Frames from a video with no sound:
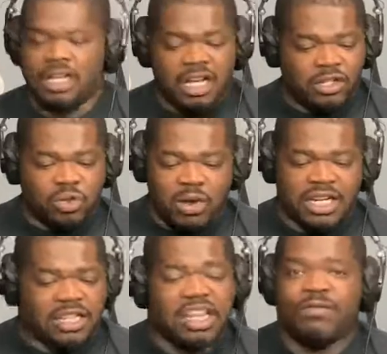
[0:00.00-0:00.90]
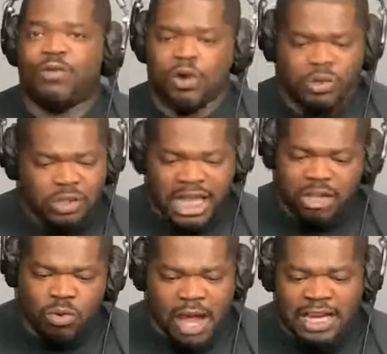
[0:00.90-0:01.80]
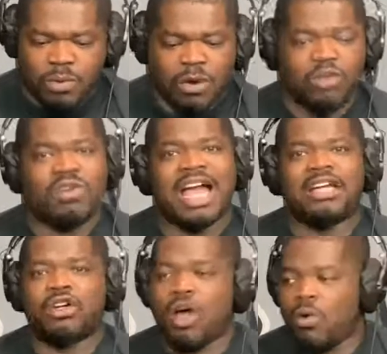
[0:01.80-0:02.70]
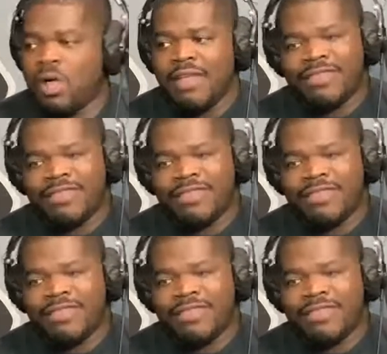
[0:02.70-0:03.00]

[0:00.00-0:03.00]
They'll do anything for you, take you anywhere you got to go.